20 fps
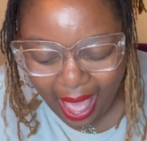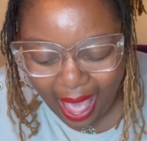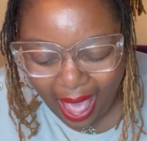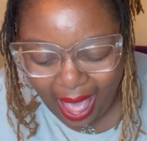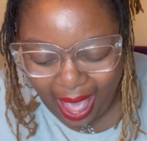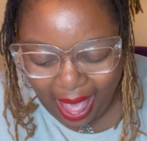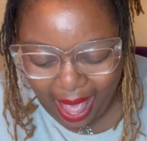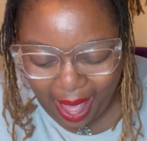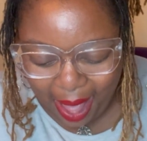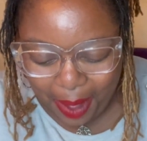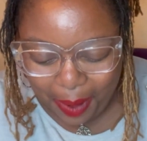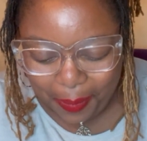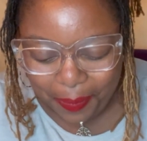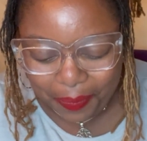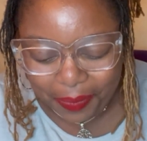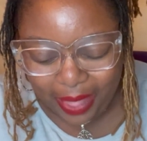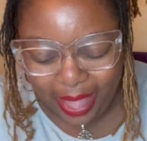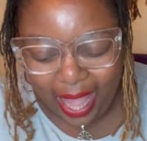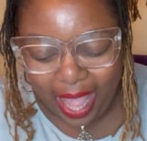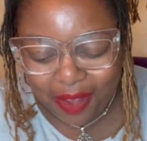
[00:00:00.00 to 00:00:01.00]

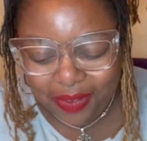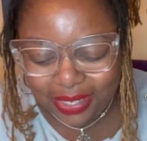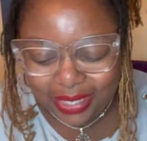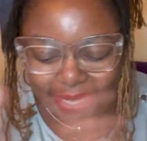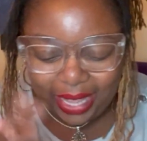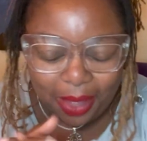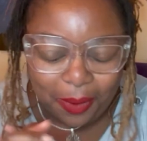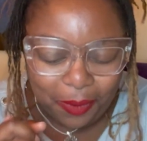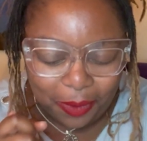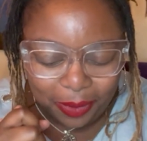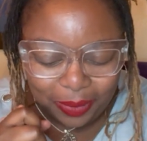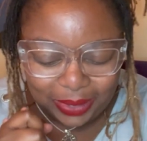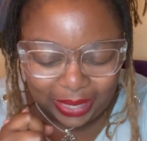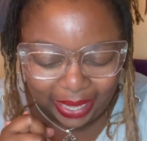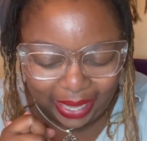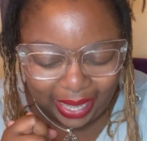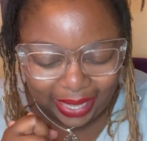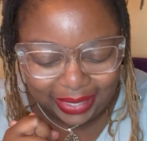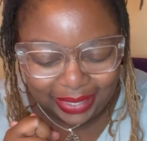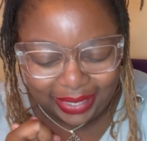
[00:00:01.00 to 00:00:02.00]
They have escape rooms,
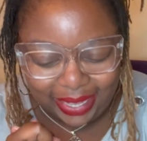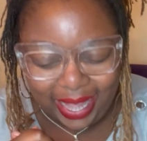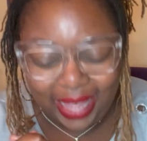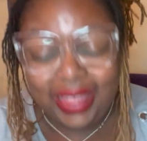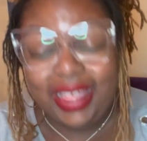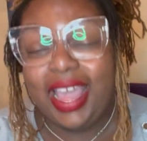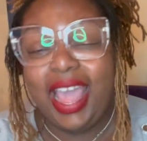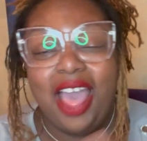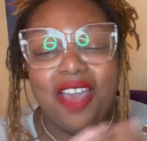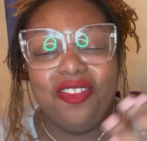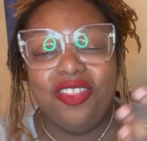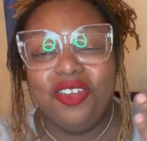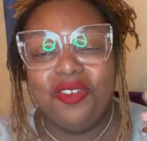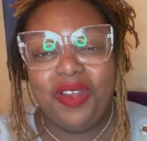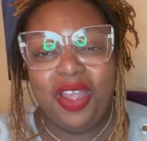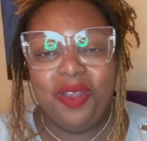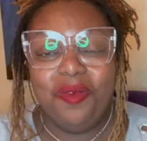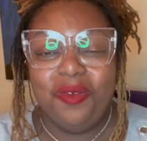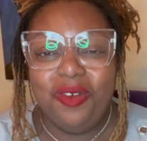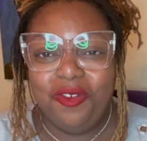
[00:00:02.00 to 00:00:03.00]
like I said. They have the
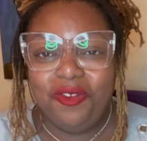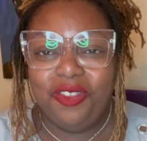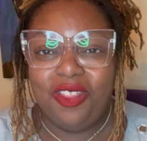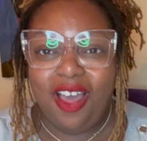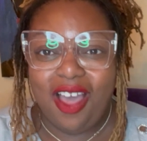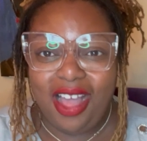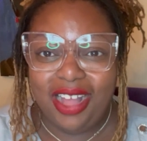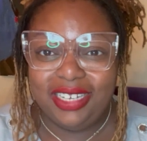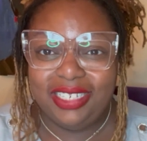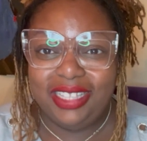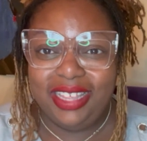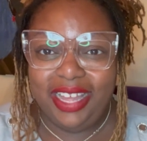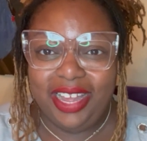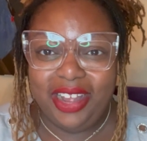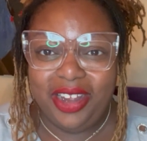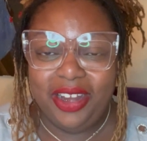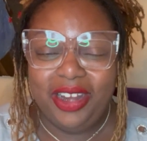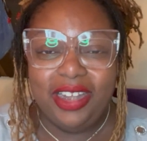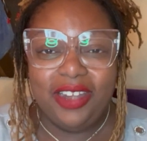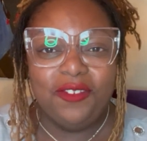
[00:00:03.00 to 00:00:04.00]
Great Wolf Lodge
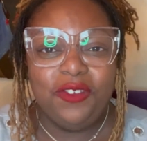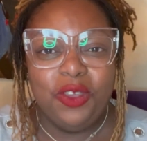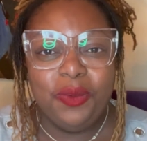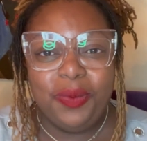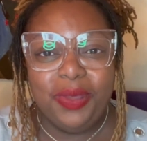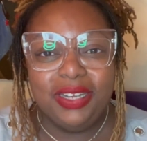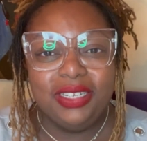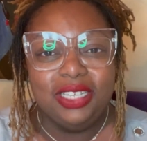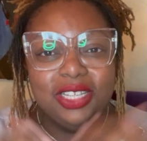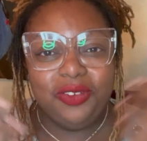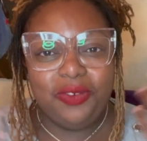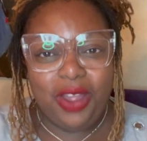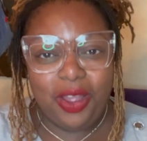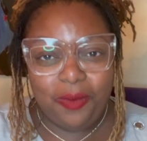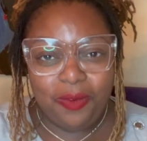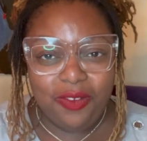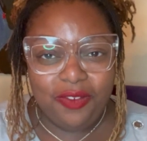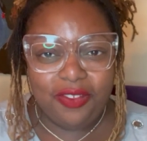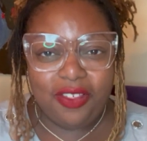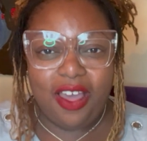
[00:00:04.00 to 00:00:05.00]
there, and if you've been to the
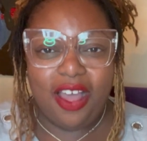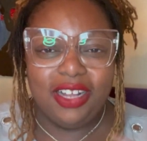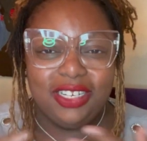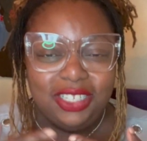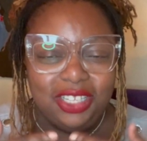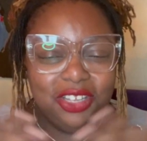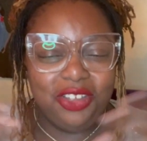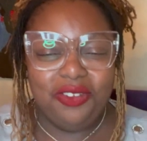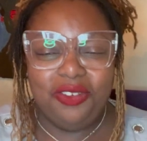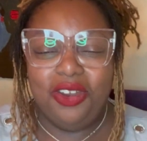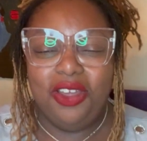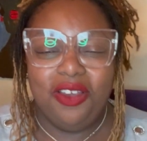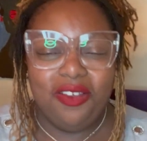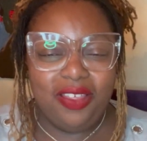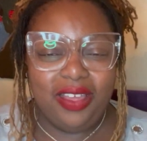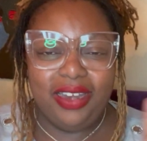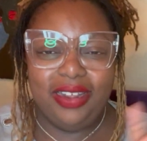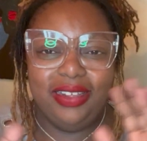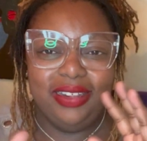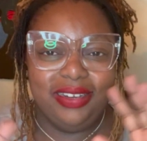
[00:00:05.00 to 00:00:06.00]
Great Wolf Lodge, then you know
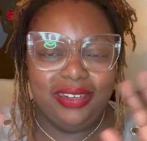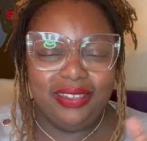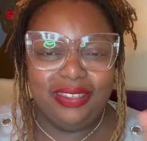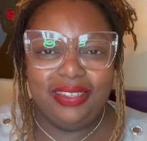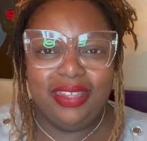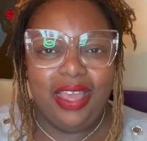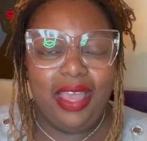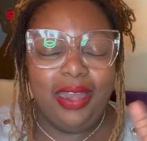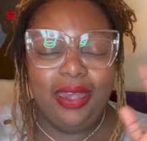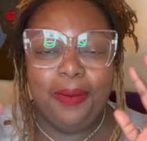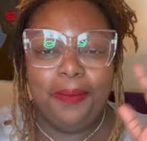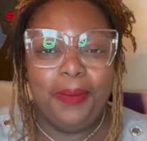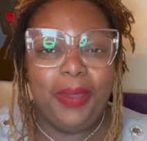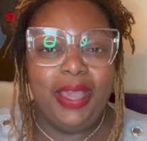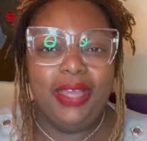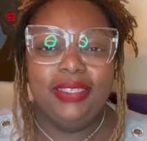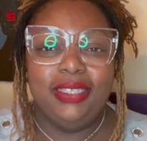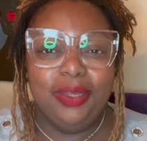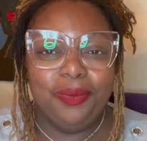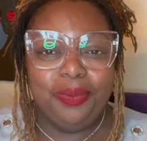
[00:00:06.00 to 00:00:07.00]
that it is an
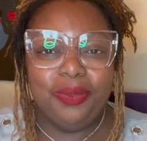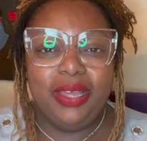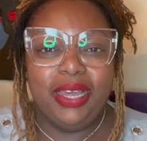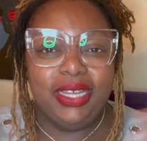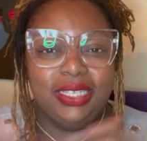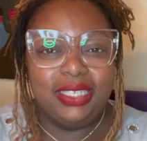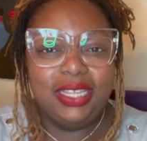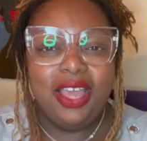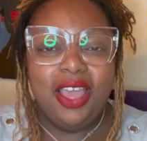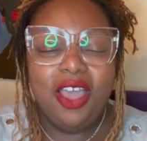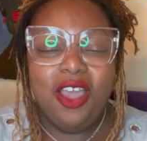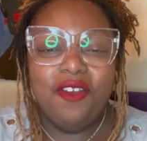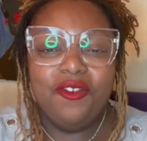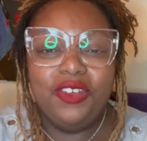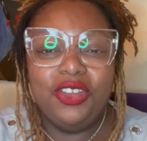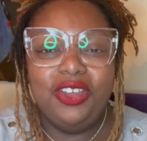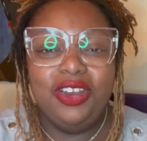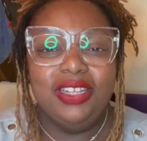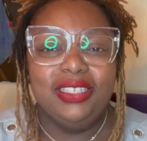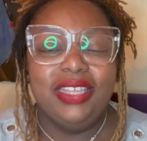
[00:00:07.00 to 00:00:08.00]
amazing place
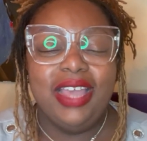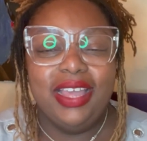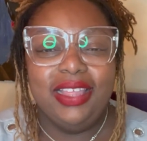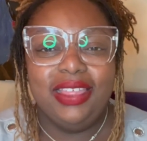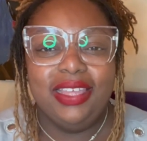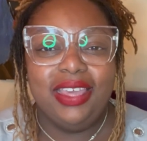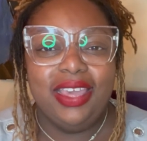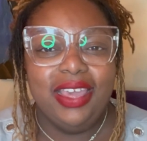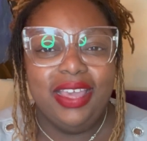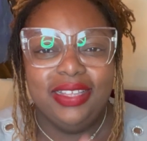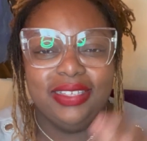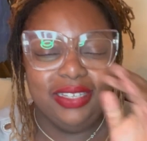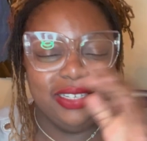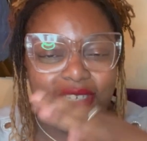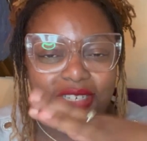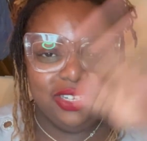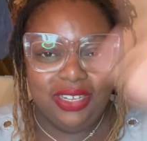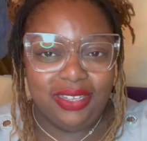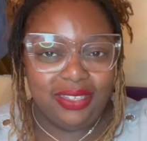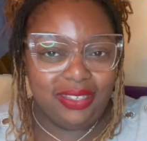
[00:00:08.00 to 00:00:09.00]
for you to take the kids
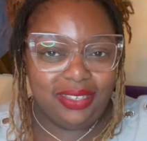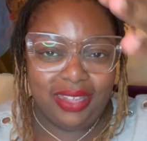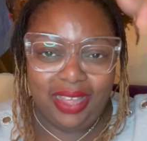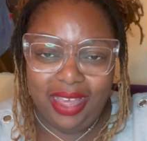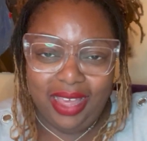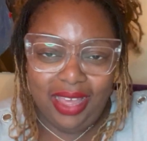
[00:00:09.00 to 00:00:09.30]
and just